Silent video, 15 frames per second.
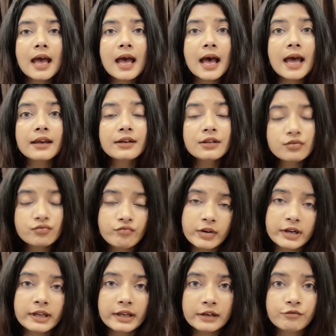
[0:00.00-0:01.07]
and it is
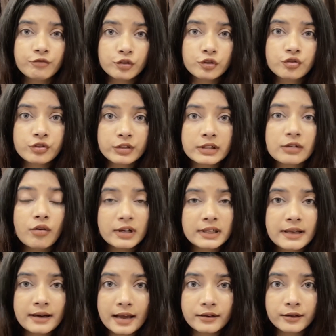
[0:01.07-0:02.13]
very helpful to treat
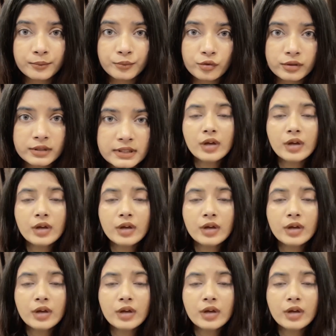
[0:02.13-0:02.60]
oily and acne prone.